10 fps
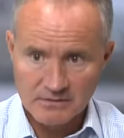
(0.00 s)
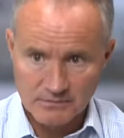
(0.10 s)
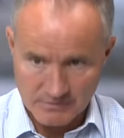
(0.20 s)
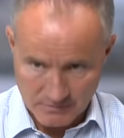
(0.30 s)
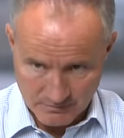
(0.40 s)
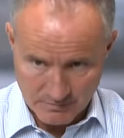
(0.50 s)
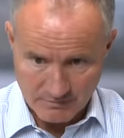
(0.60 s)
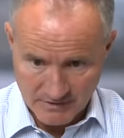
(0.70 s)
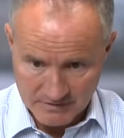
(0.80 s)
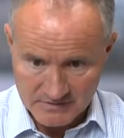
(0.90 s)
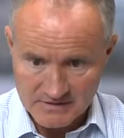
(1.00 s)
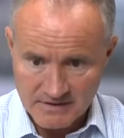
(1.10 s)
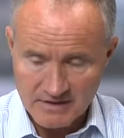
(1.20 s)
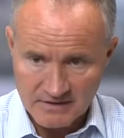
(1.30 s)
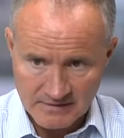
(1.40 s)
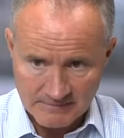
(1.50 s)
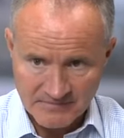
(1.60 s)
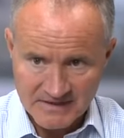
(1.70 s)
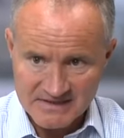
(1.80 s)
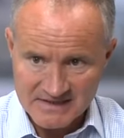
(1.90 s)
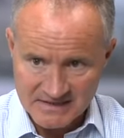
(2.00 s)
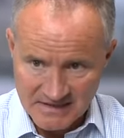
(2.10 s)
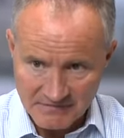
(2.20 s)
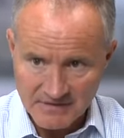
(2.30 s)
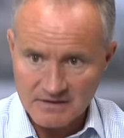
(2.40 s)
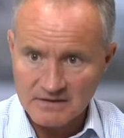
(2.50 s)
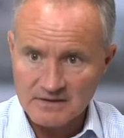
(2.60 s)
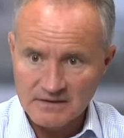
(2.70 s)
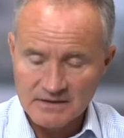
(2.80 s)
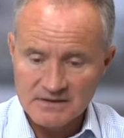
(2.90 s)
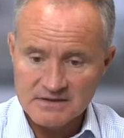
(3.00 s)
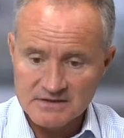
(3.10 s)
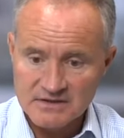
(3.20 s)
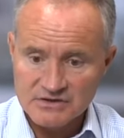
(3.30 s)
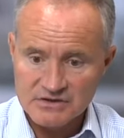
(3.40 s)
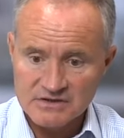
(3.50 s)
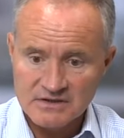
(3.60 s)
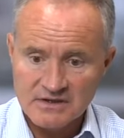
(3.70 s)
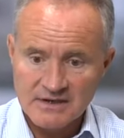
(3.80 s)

We're prepared to take significant decisions,